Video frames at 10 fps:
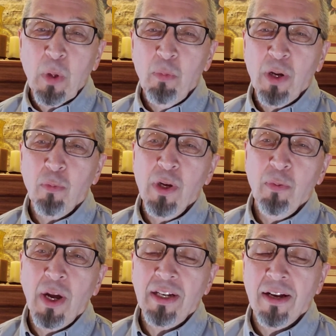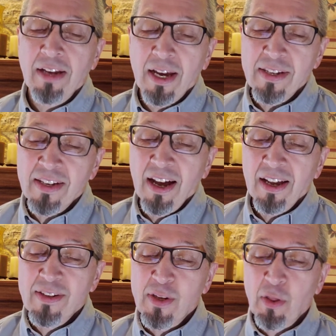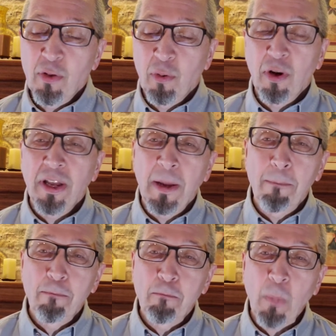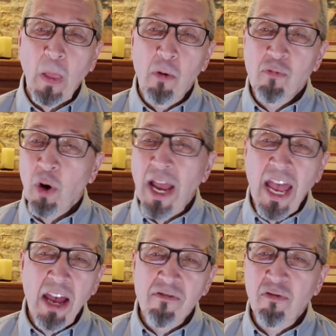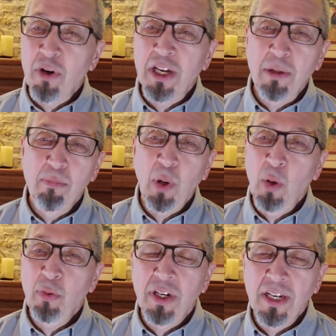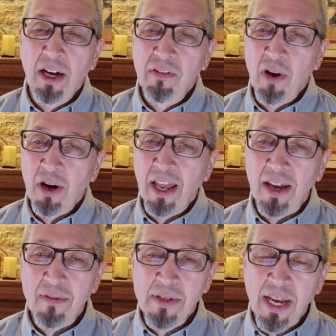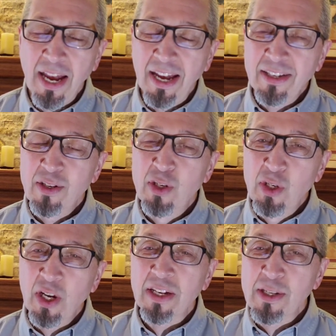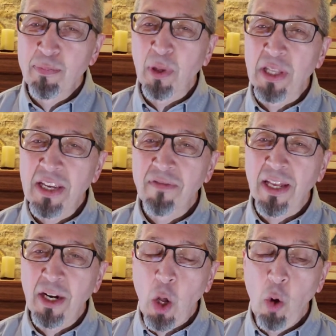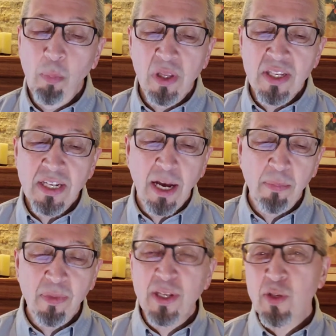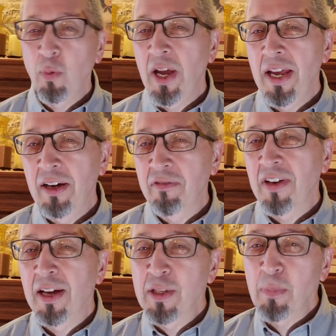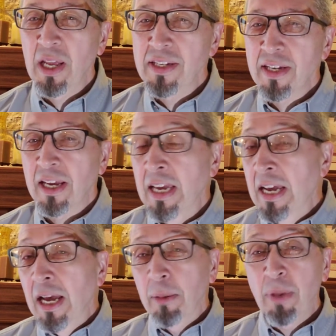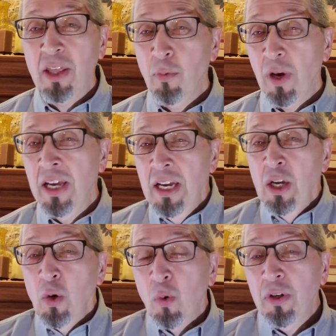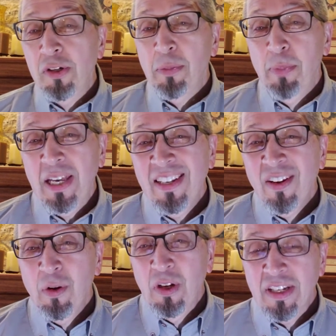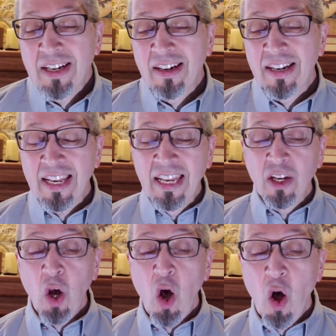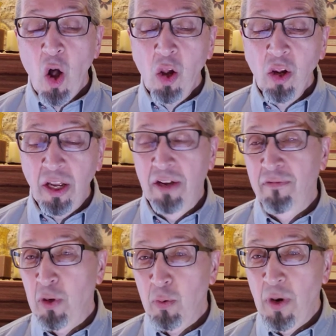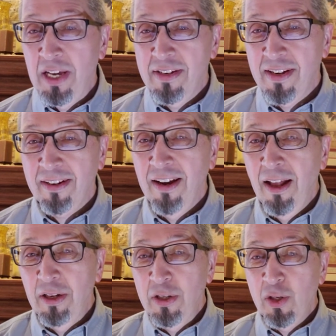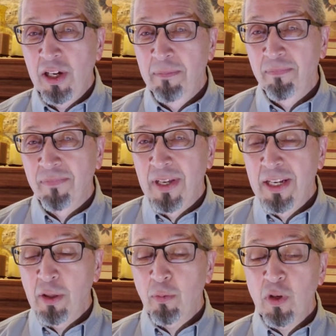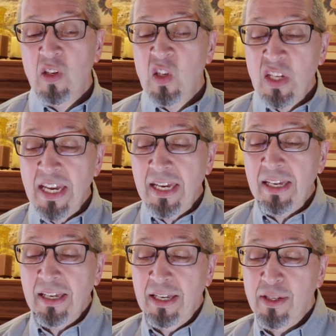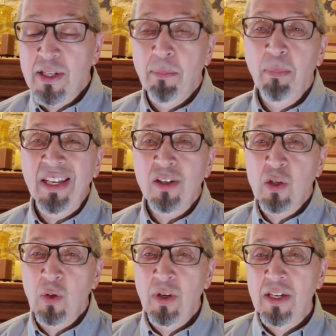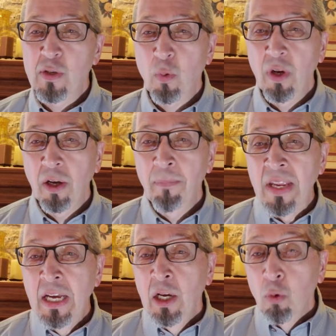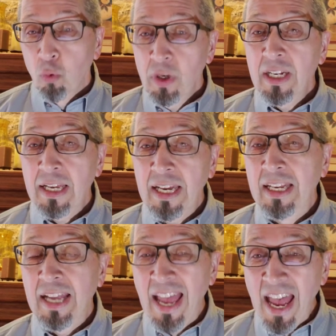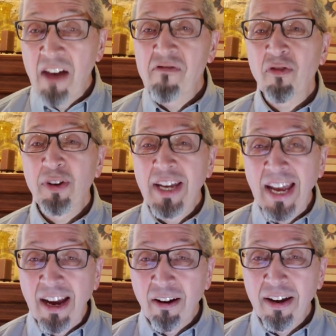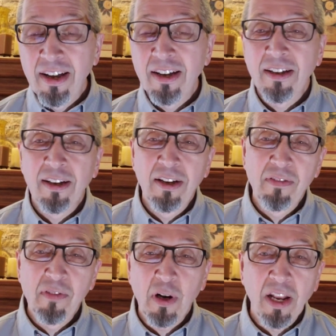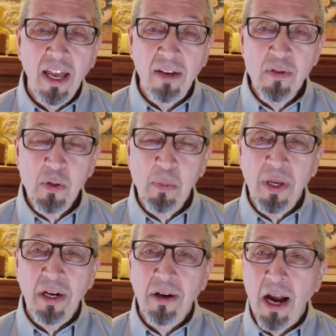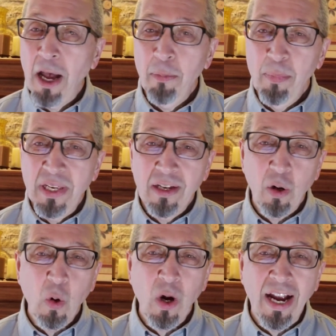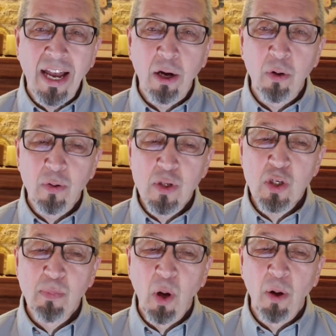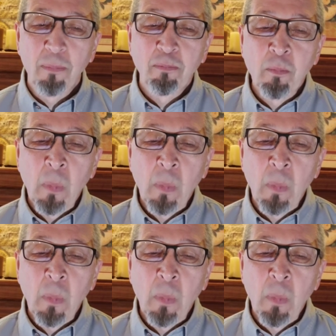When we recognize God's authority over every component of our lives, I just believe that it opens up this way of God's blessing. And by the way, we're to depend on God in all of your ways. Acknowledge him. In other words, seek and submit to his will, really in every area of our lives, no matter how big or how small.